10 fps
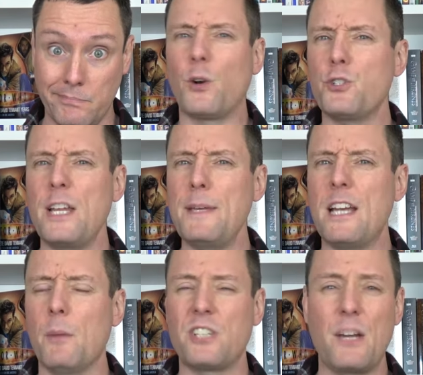First, he
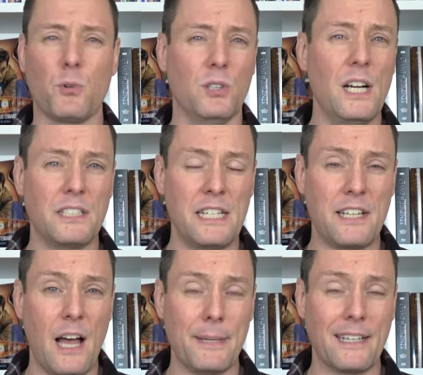becomes a reluctant
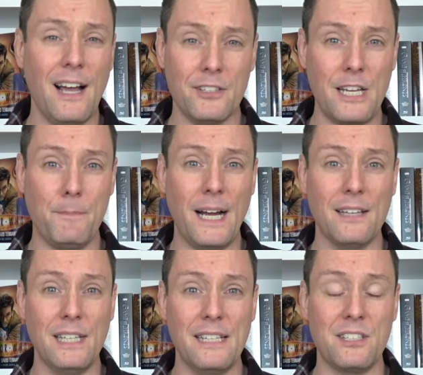kamikaze
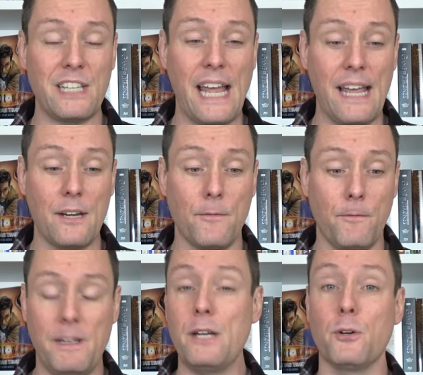pilot, and
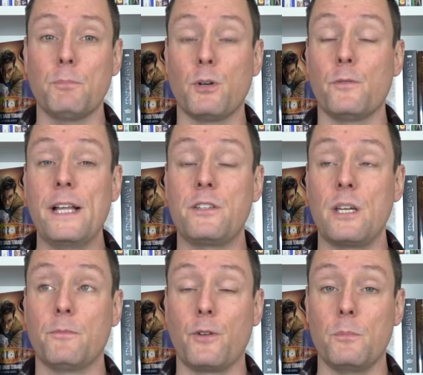fear prevents
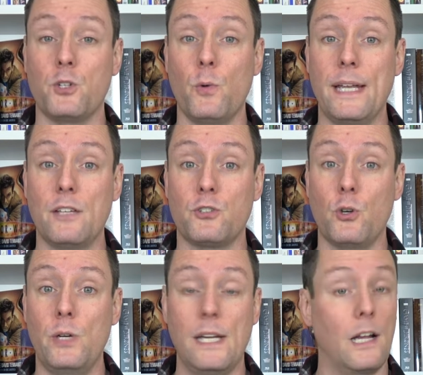him from doing his
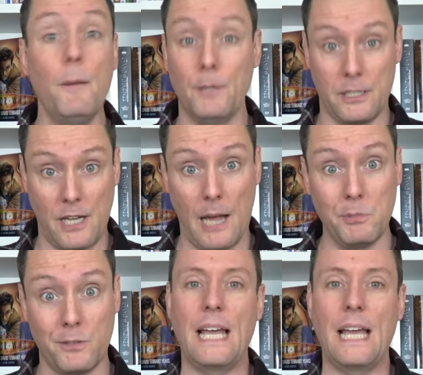duty a couple of times.